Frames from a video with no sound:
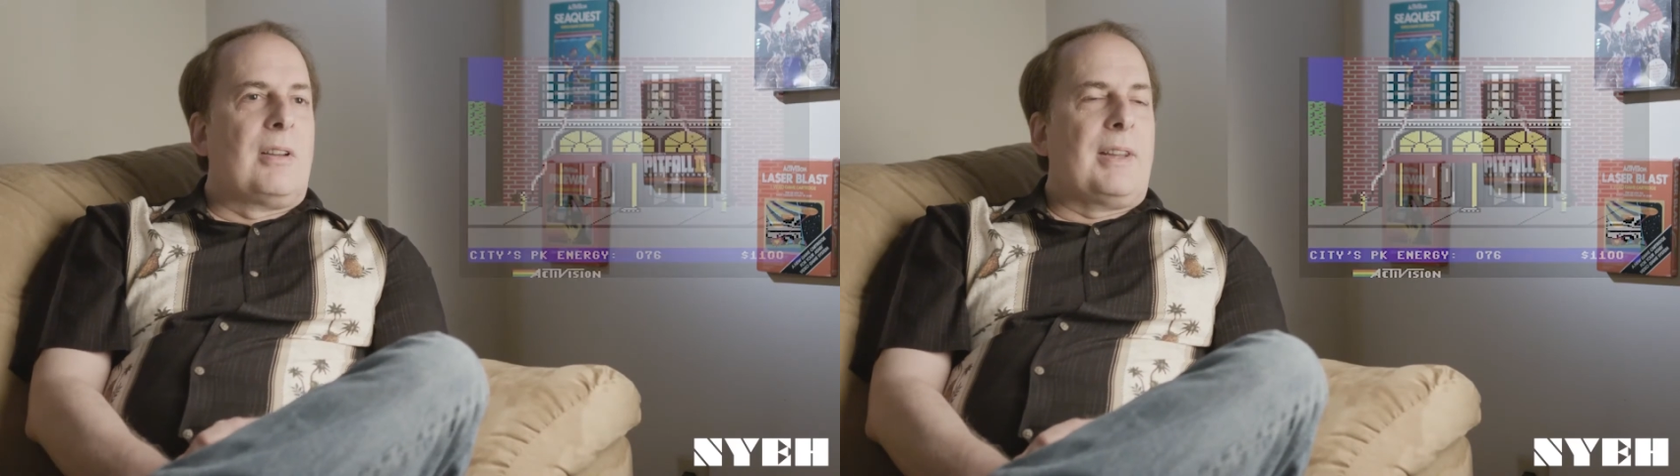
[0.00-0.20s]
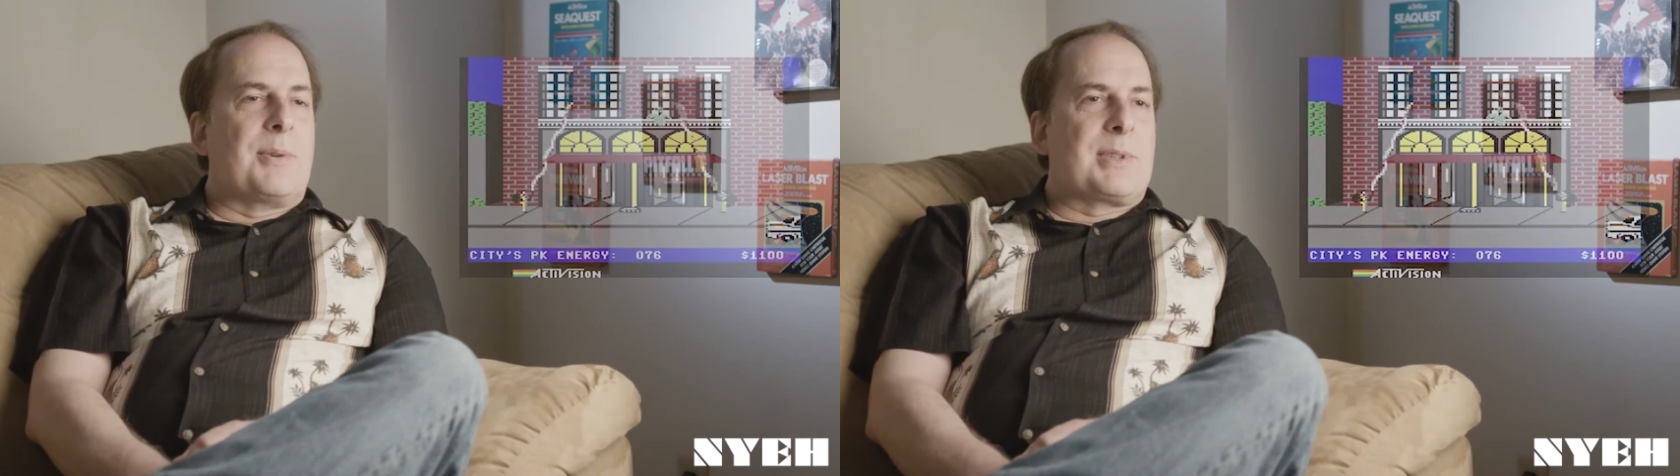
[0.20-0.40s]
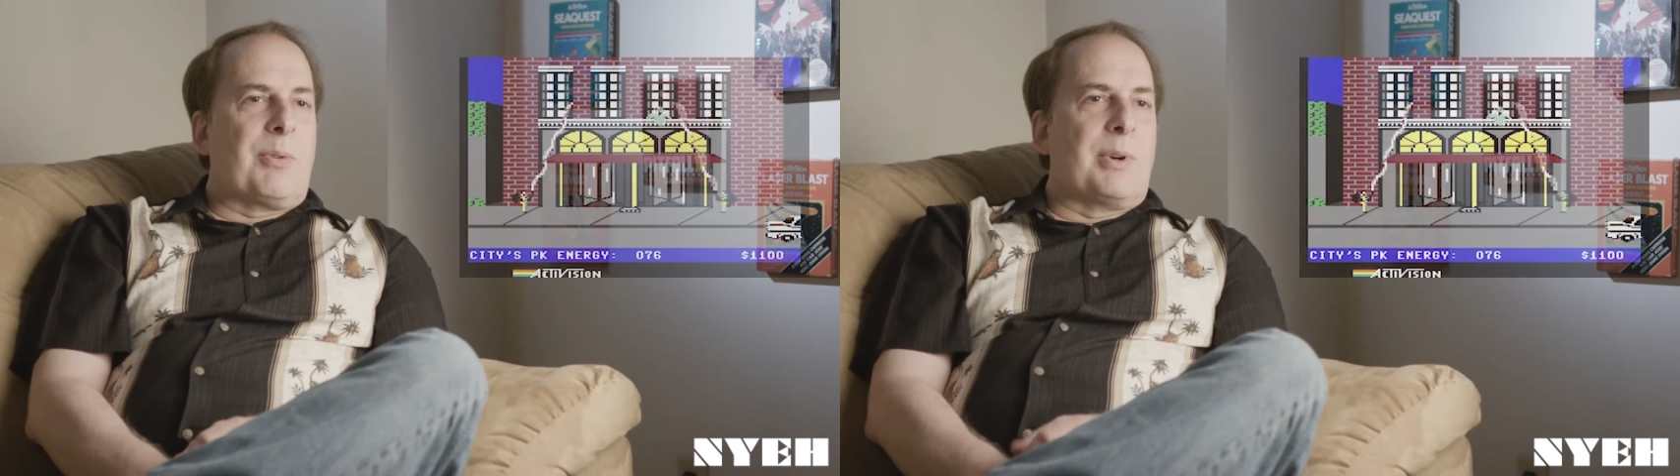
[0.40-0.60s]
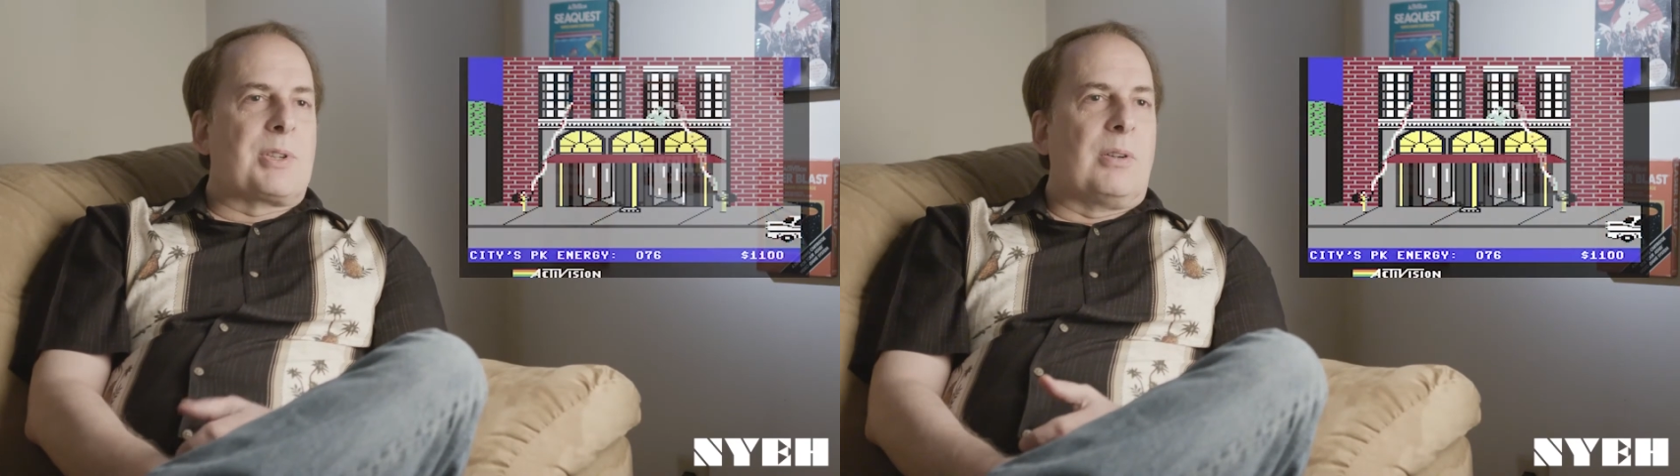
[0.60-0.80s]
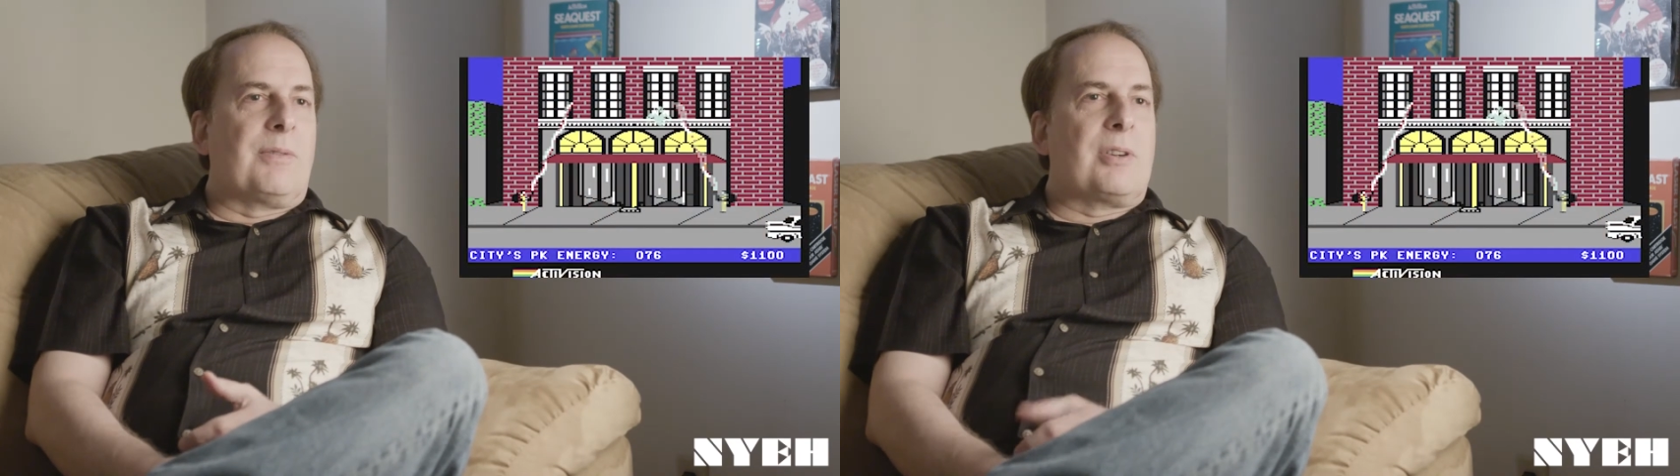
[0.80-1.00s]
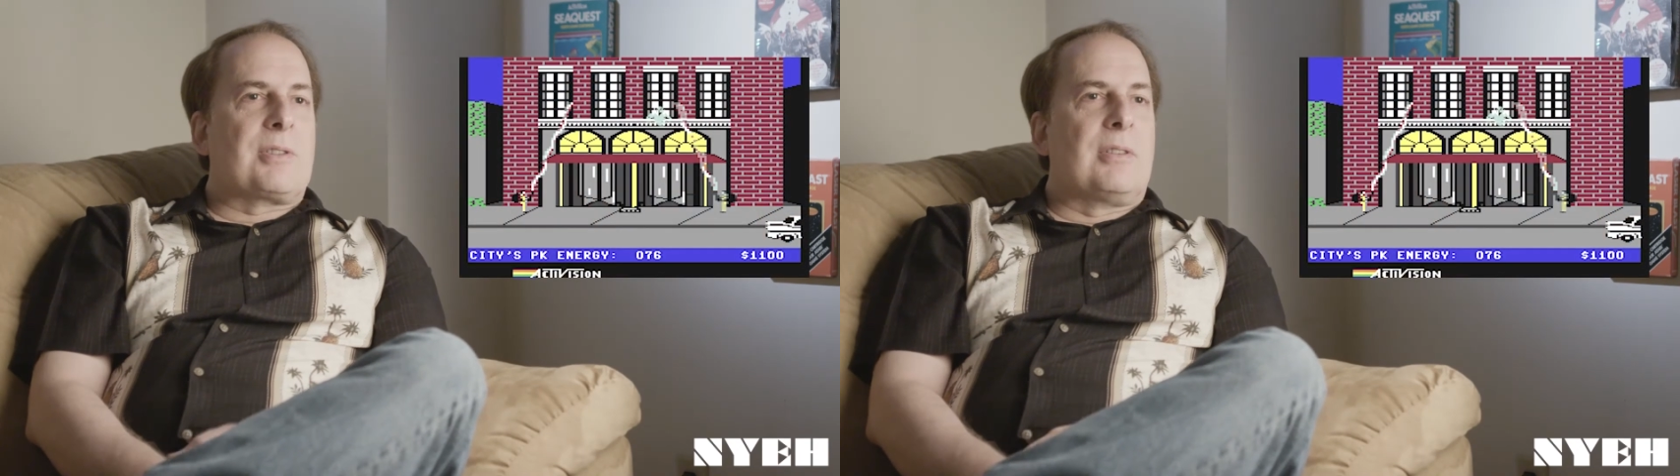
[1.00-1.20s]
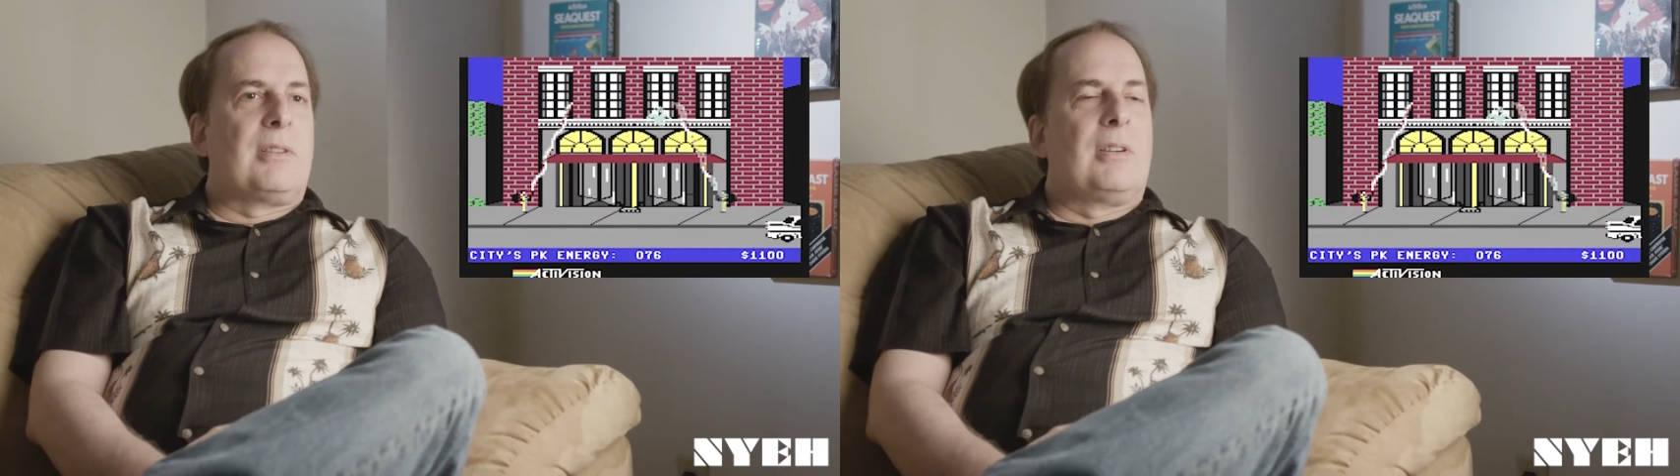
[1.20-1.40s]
That was the original version.